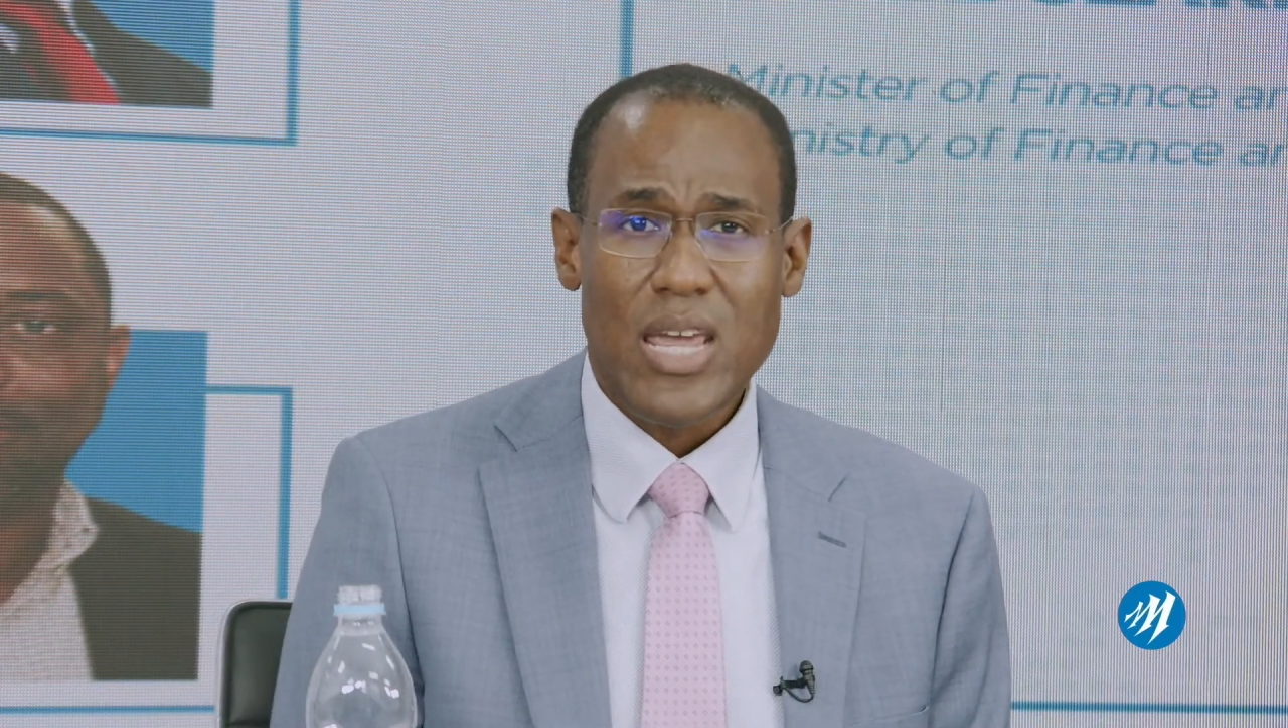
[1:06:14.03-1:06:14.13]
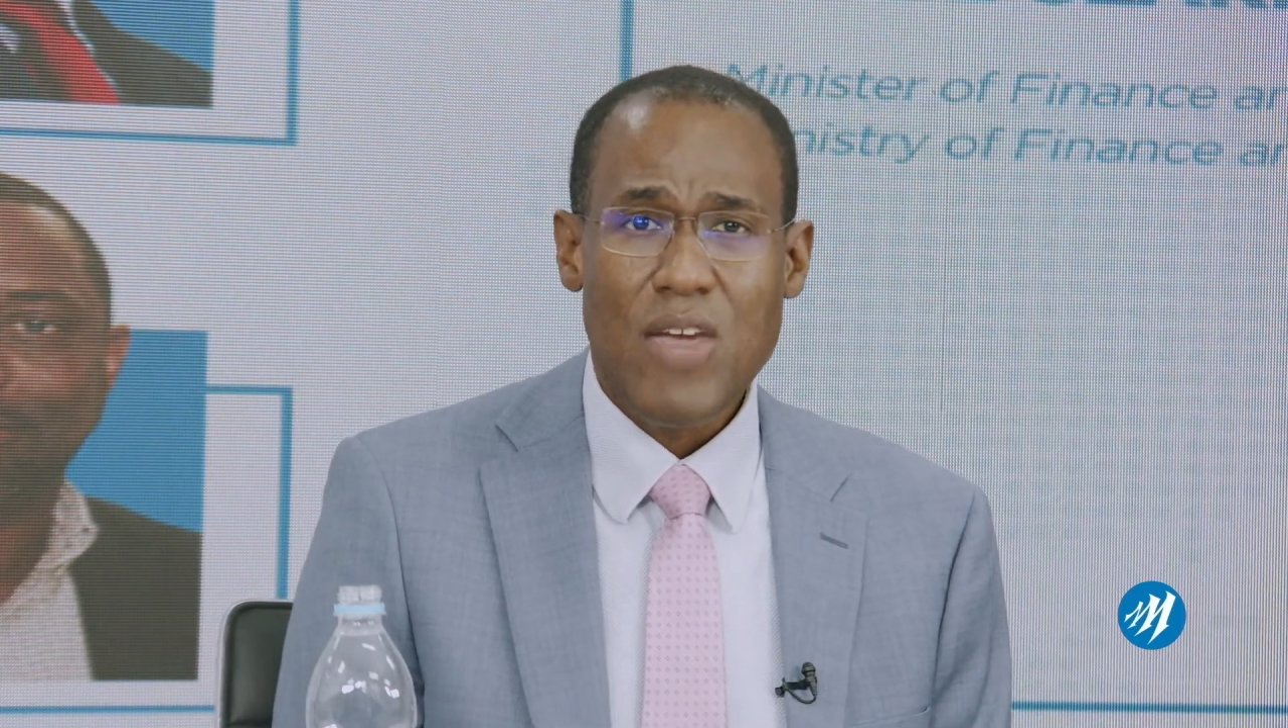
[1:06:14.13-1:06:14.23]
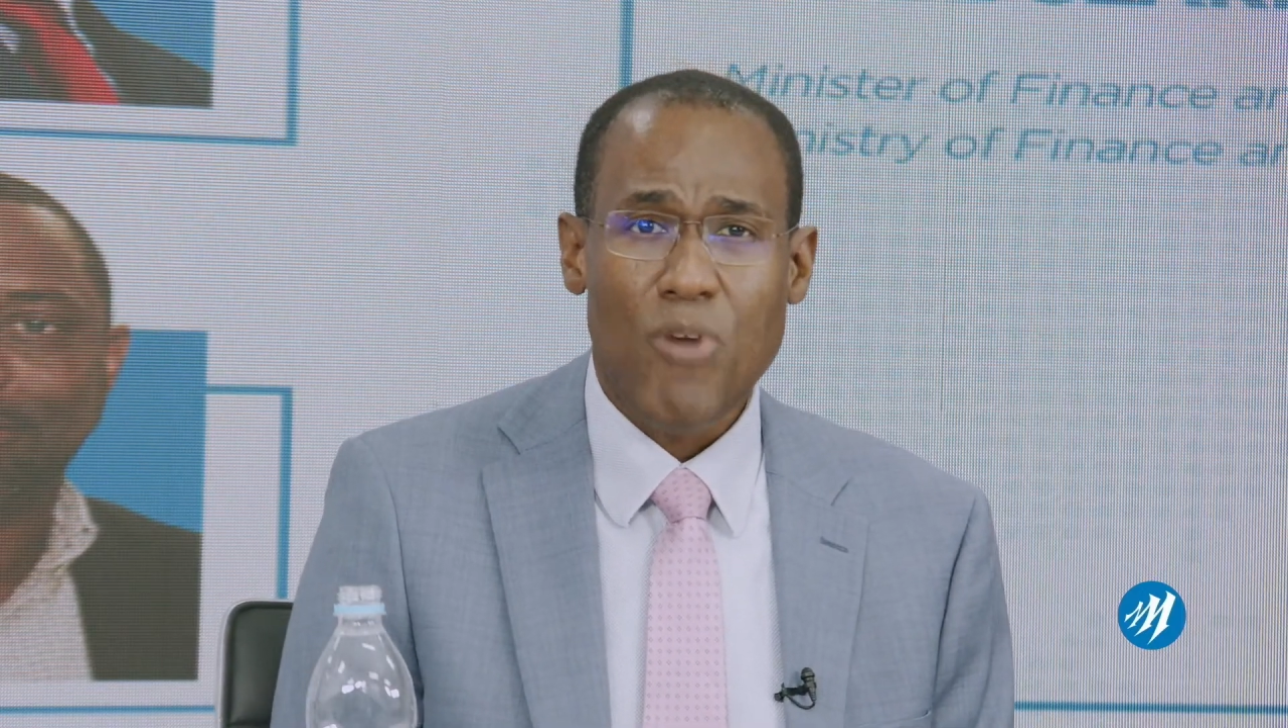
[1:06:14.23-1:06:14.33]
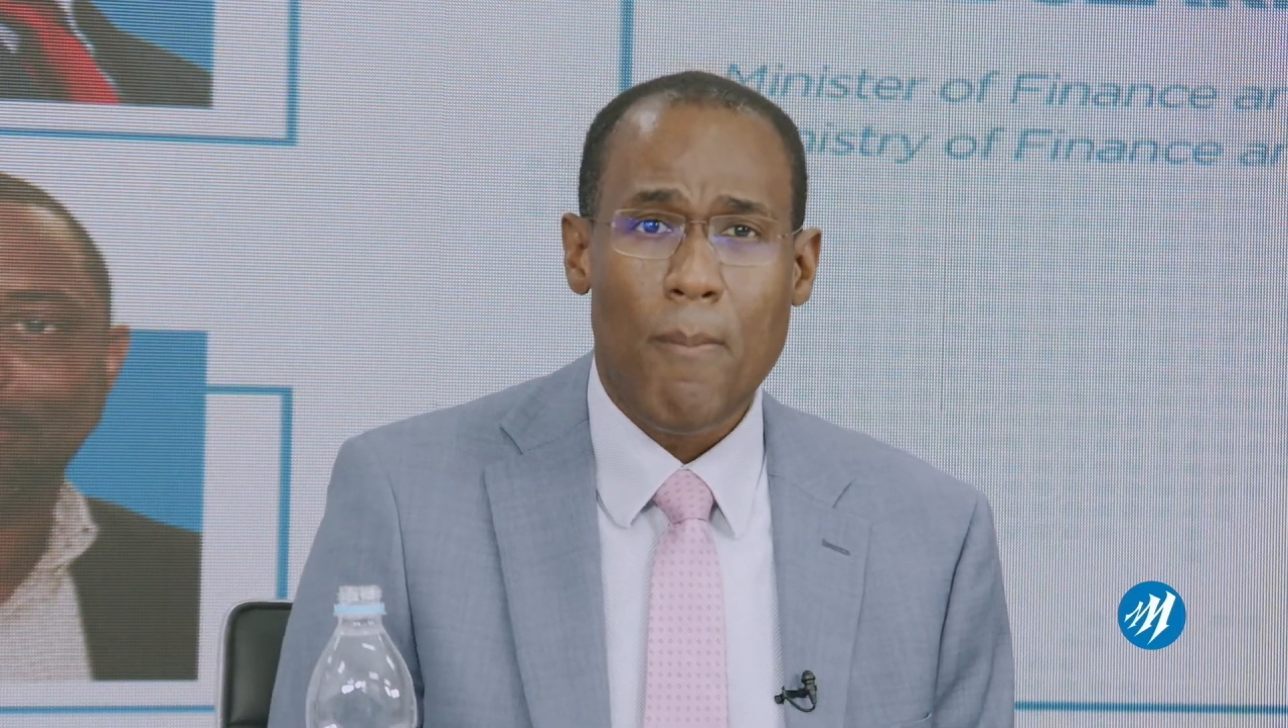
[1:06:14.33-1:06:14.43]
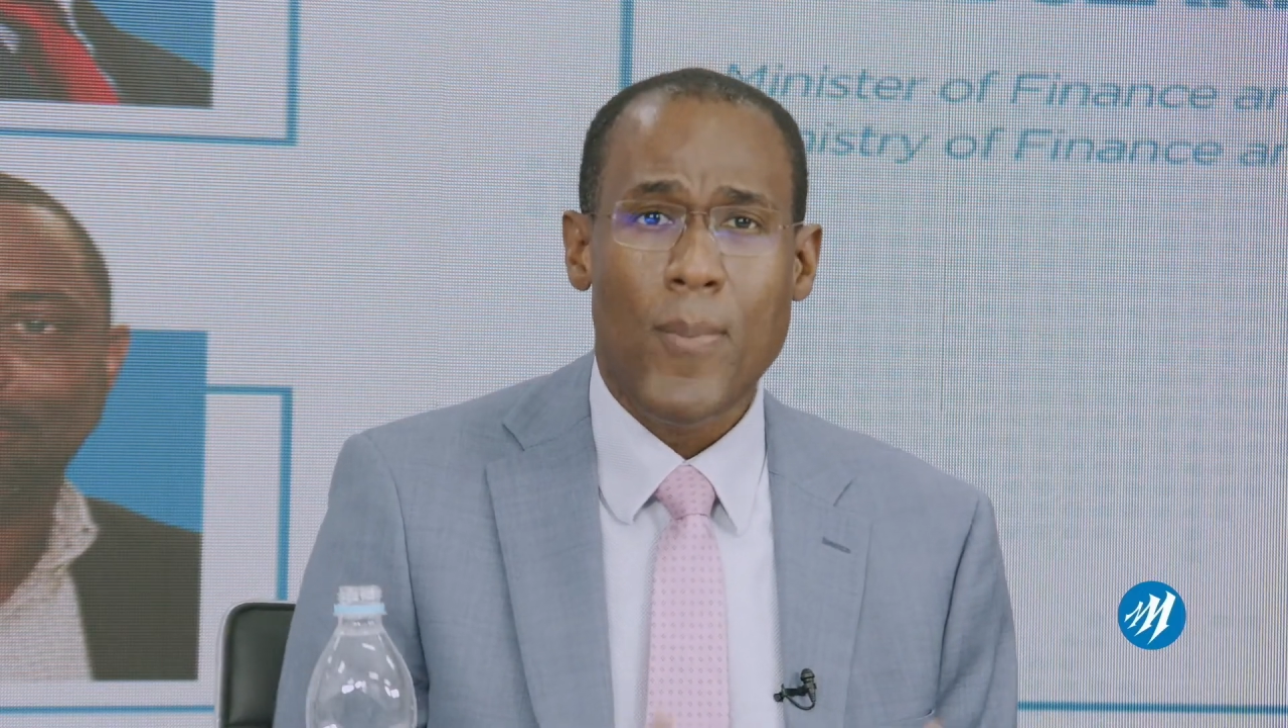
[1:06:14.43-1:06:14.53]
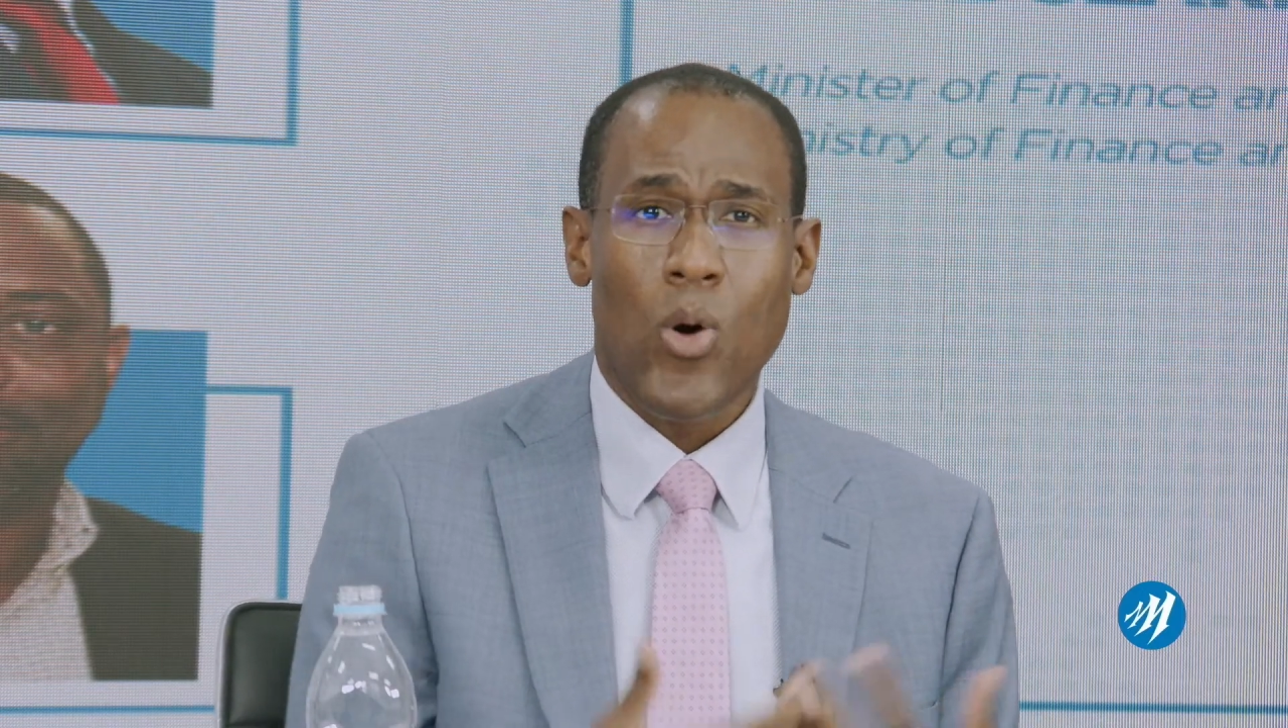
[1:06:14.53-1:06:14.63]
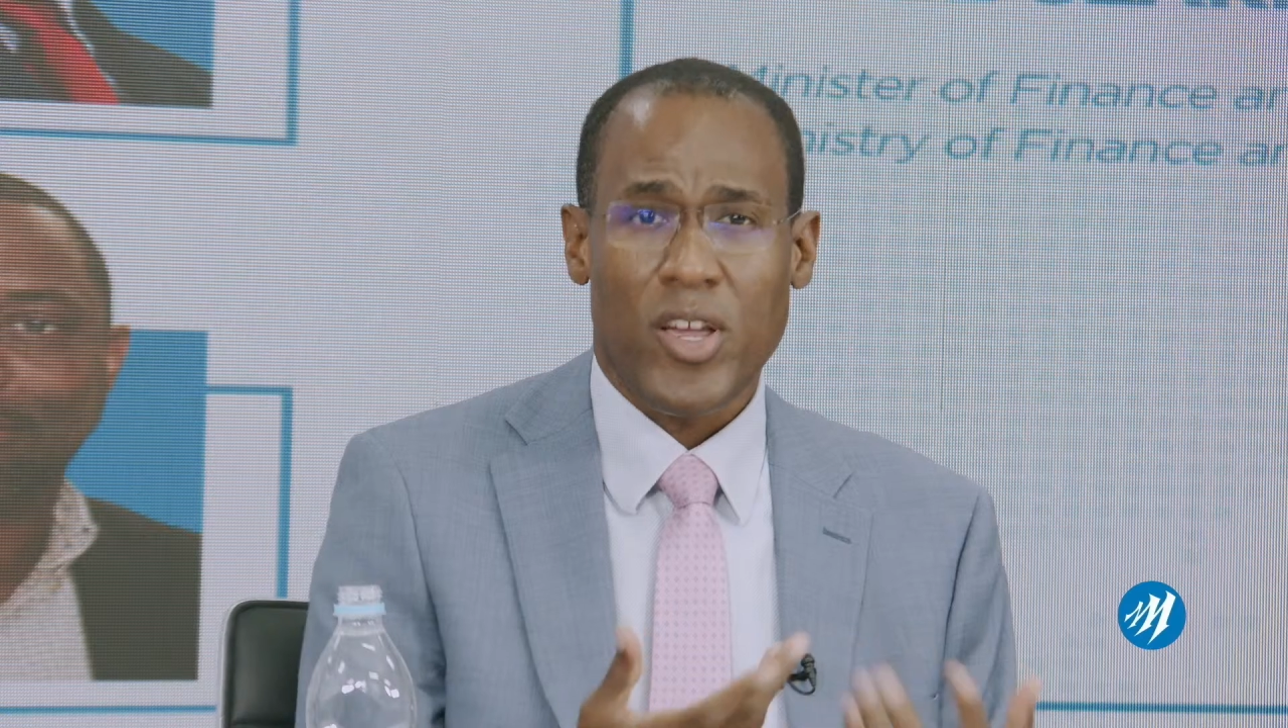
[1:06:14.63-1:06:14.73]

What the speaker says: even more